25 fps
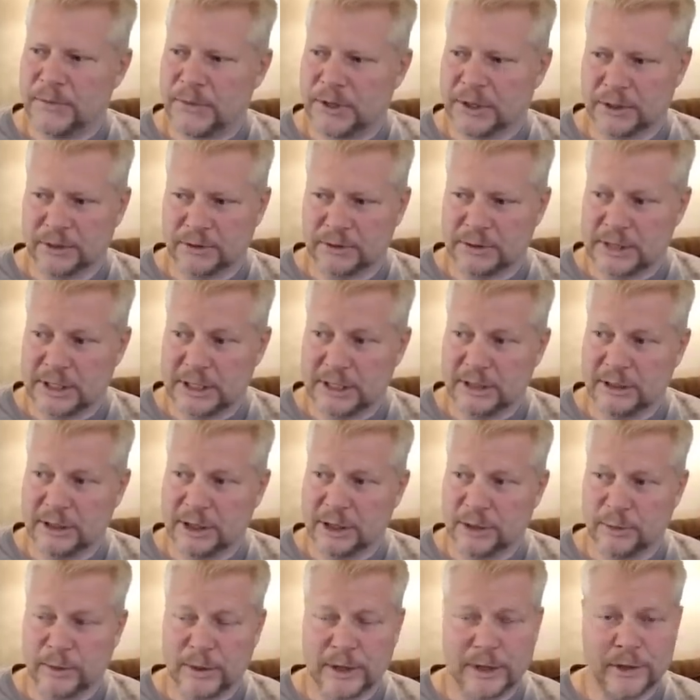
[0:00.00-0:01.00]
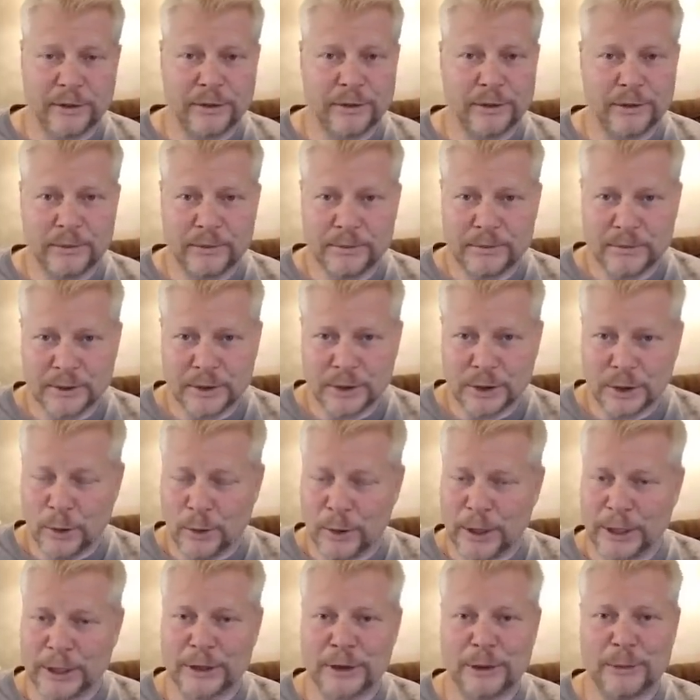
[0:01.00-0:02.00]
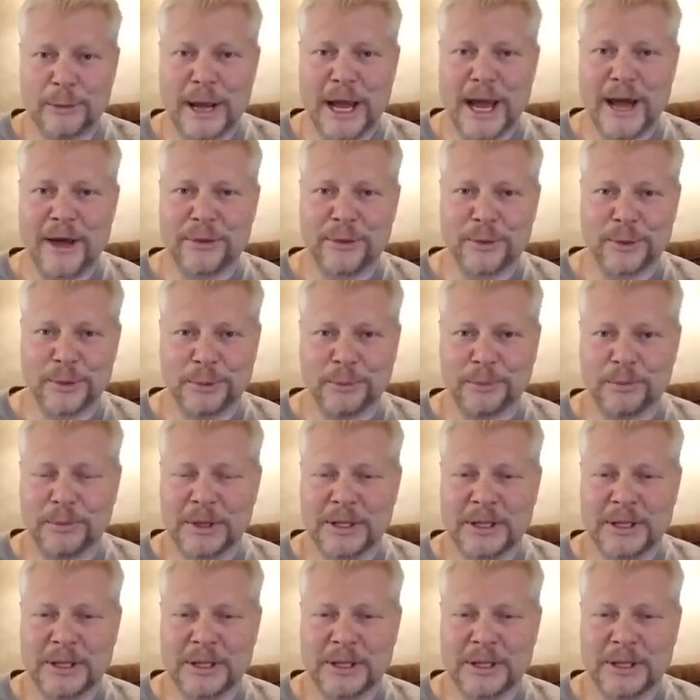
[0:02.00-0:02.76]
you know, dealing with going to the bathroom.